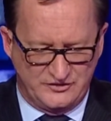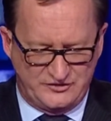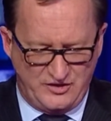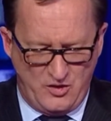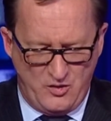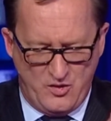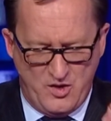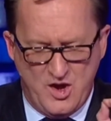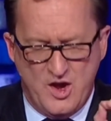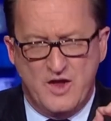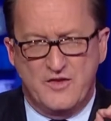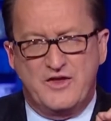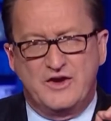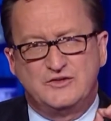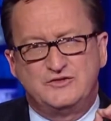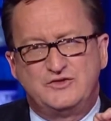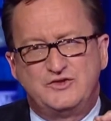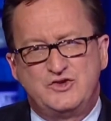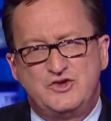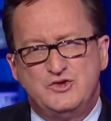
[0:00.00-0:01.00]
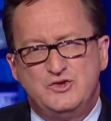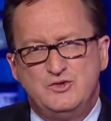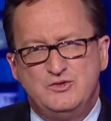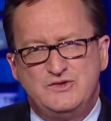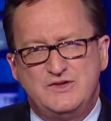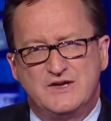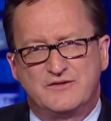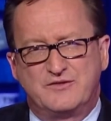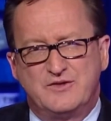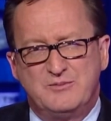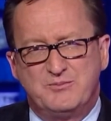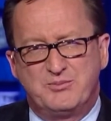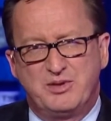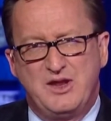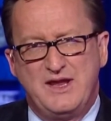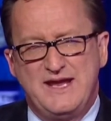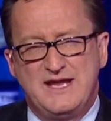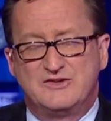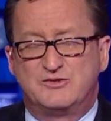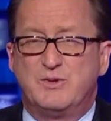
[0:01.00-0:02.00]
So there's two different
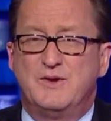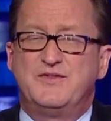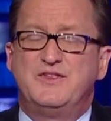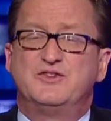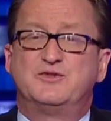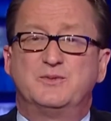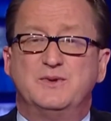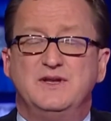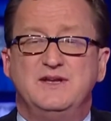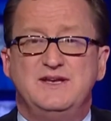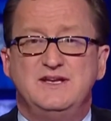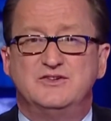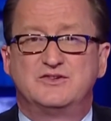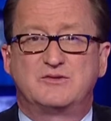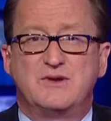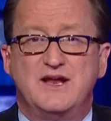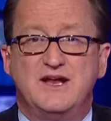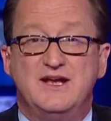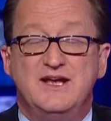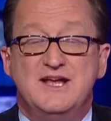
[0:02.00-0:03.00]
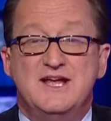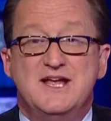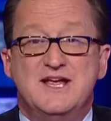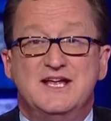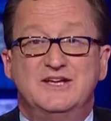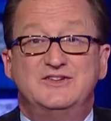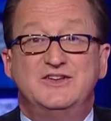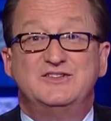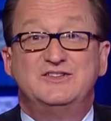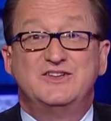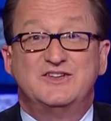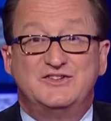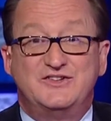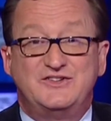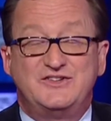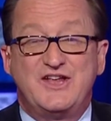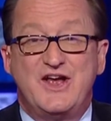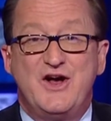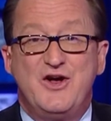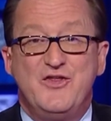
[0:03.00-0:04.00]
plans. What this really is, Greta, is it's a
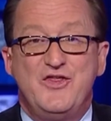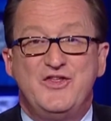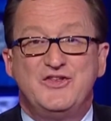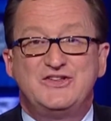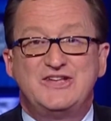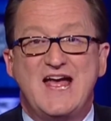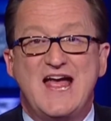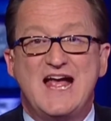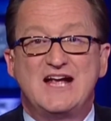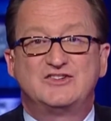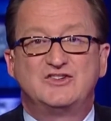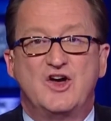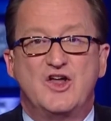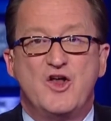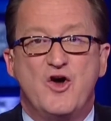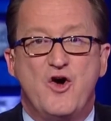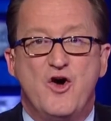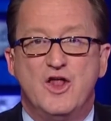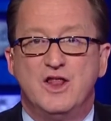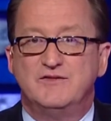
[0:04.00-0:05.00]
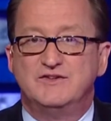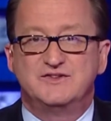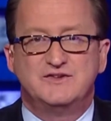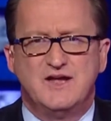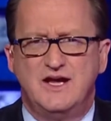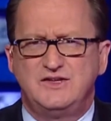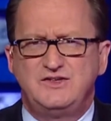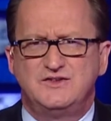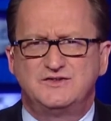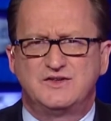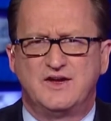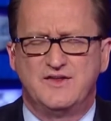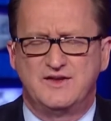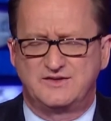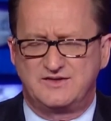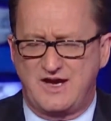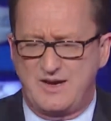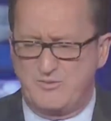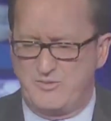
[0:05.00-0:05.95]
stealth tax on all of us, not just on the